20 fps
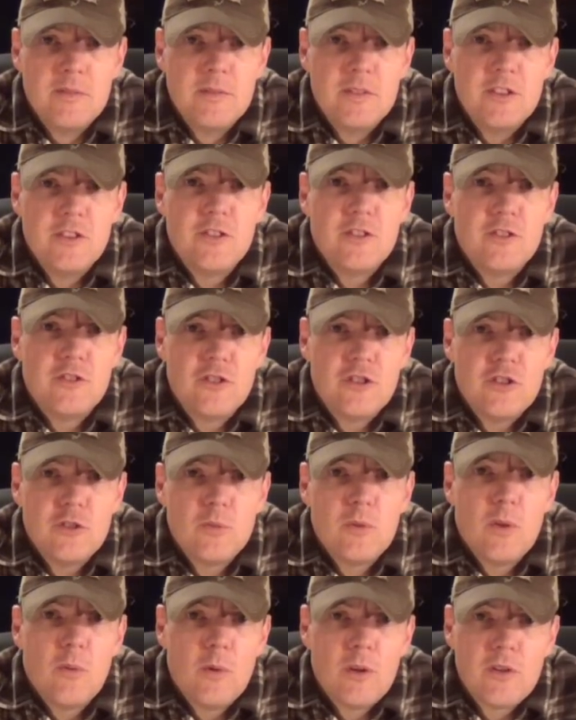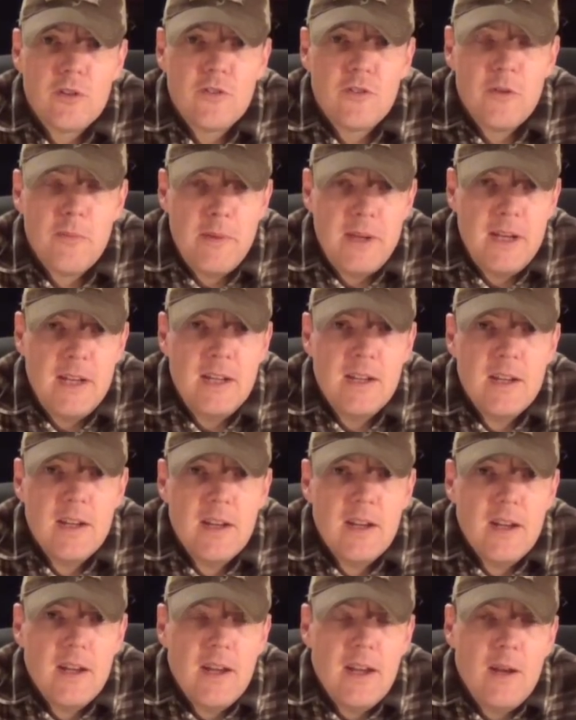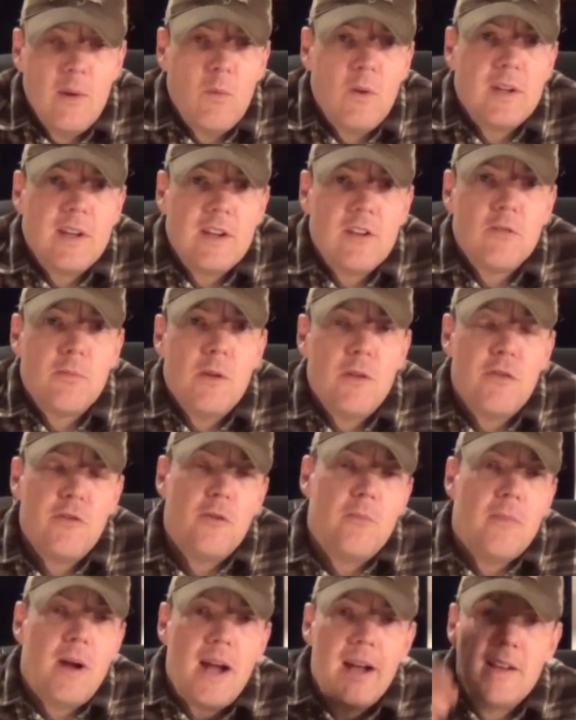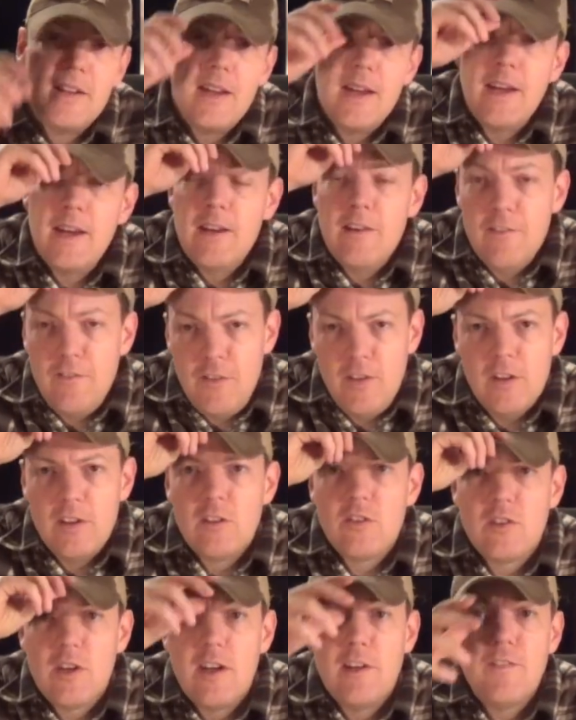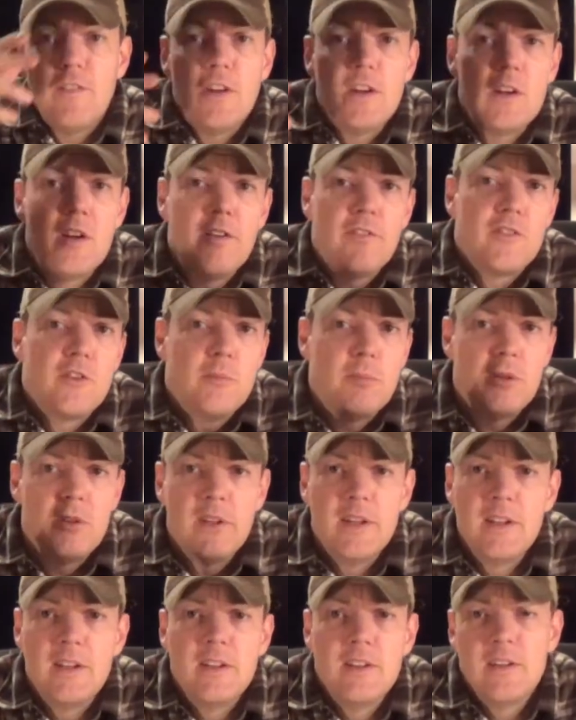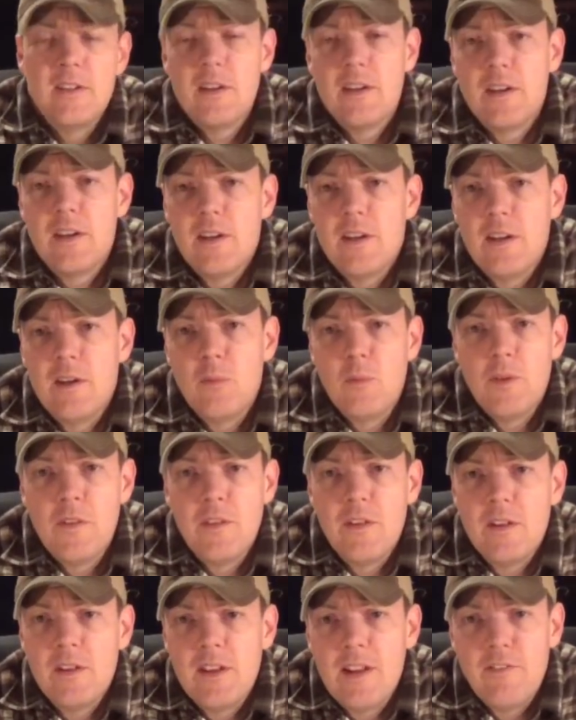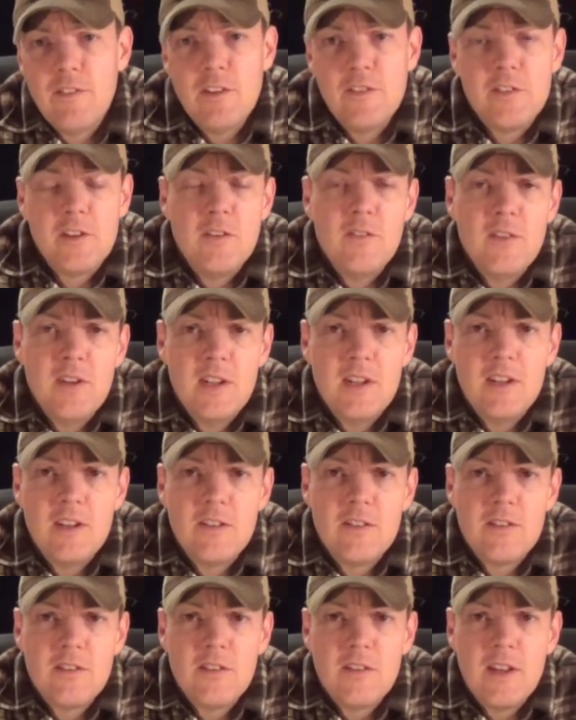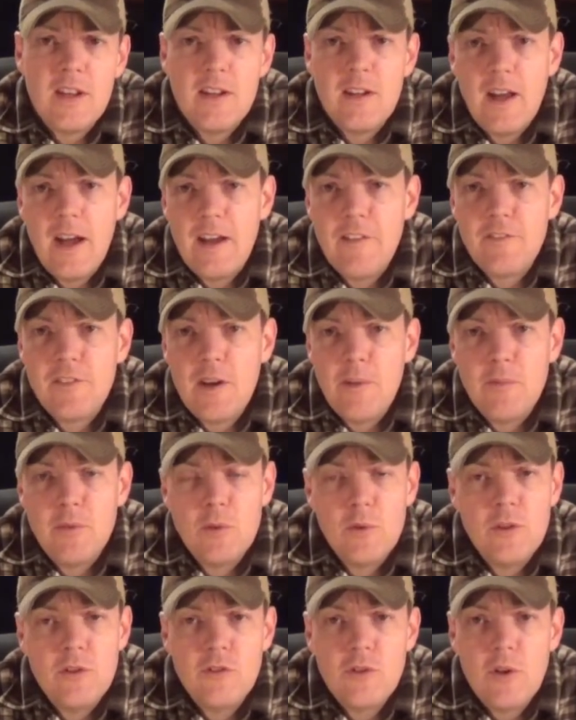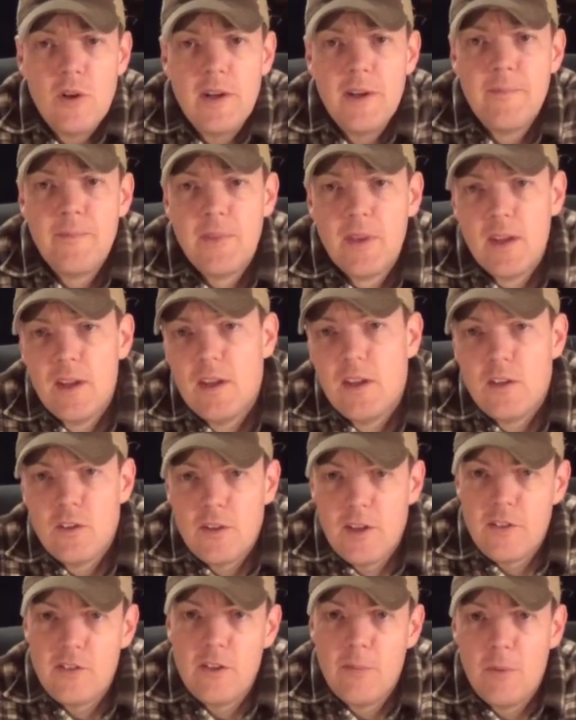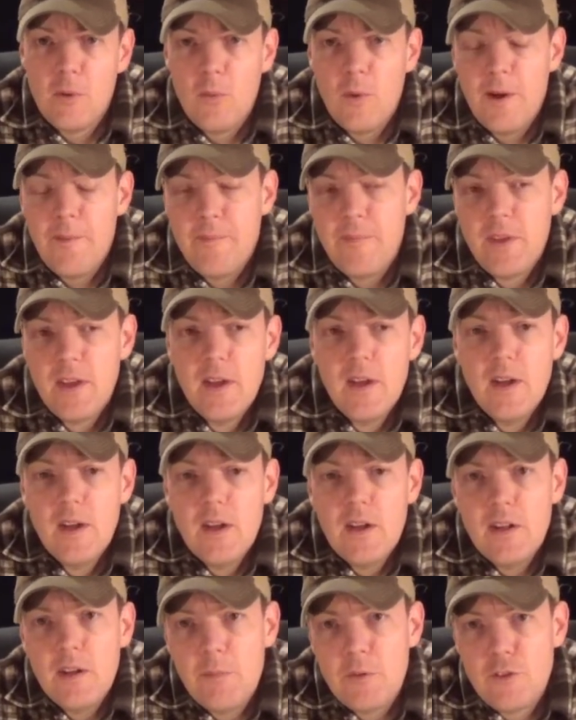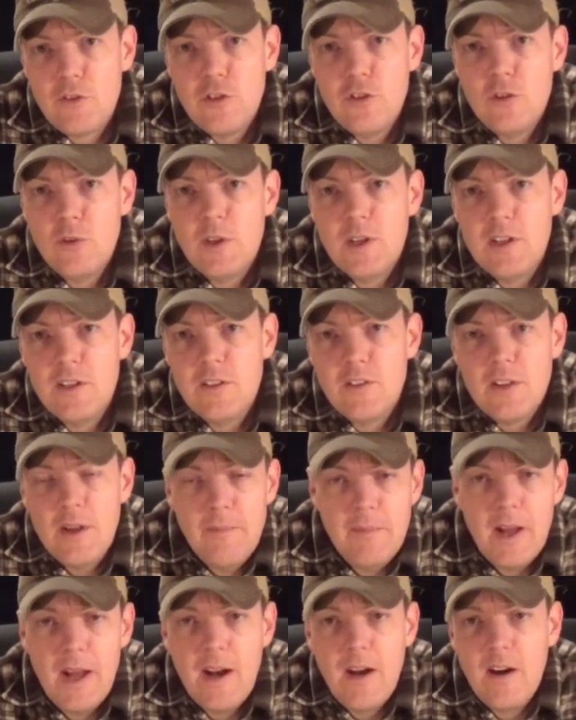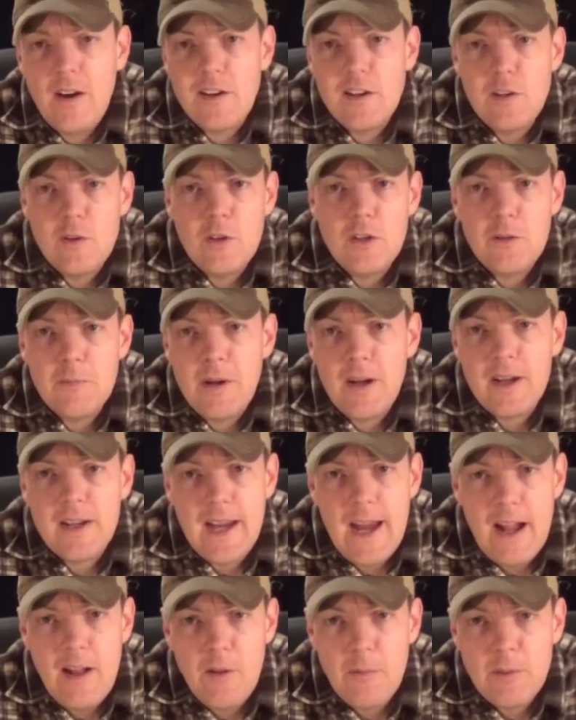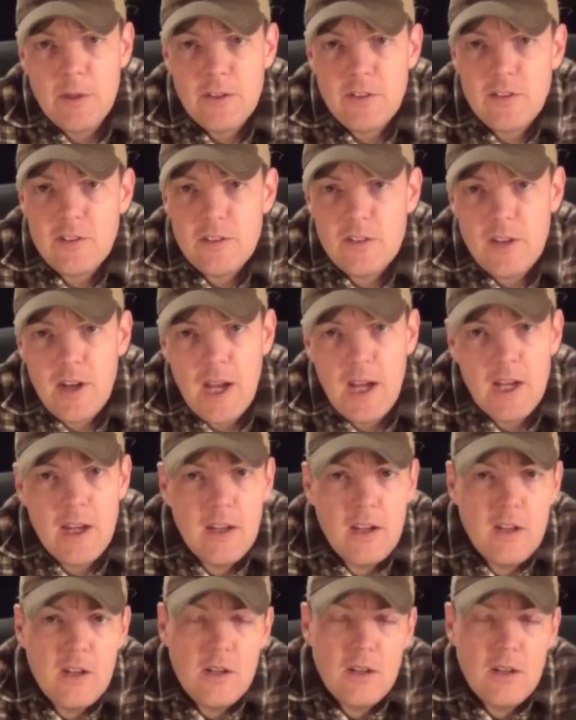This is just what works for me and what gets me through my day feeling safe and comfortable and with the level of convenience that I've come to enjoy. So that's number one. Number two is I'm not arguing about calibers, okay?